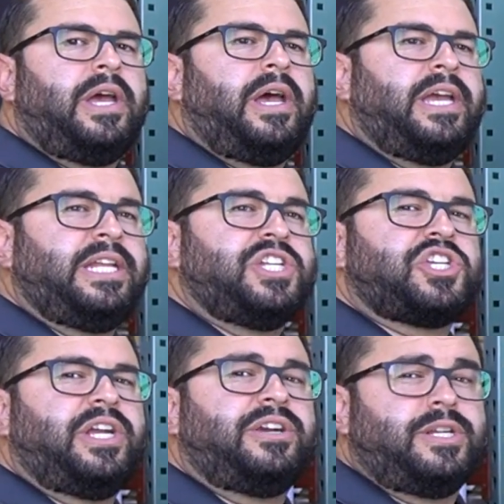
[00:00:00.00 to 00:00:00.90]
in each
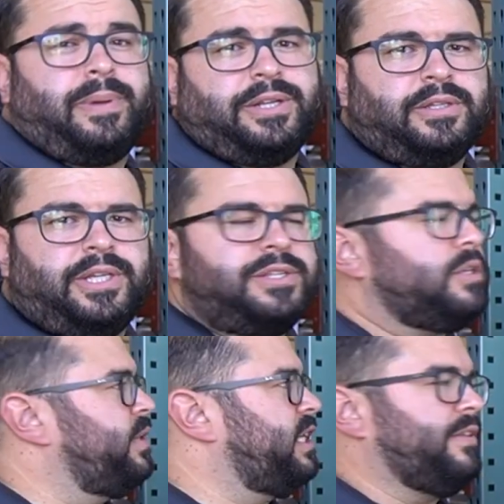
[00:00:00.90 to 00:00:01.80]
gear independently. So
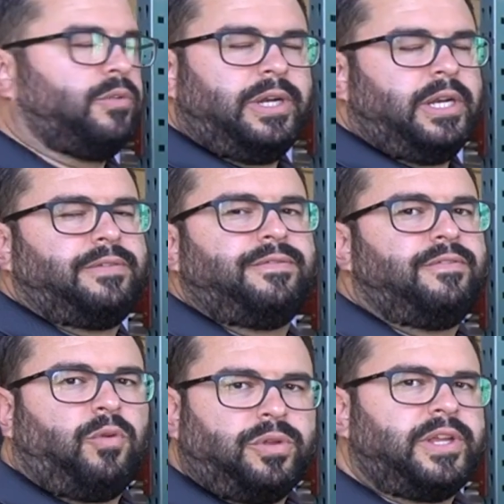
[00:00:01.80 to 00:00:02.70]
we didn't have to run it in
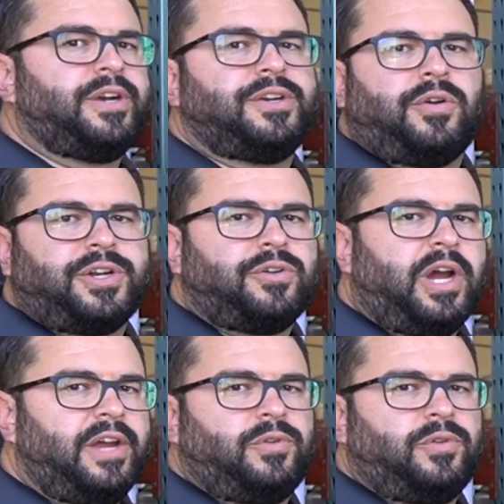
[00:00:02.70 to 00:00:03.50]
fourth gear direct drive.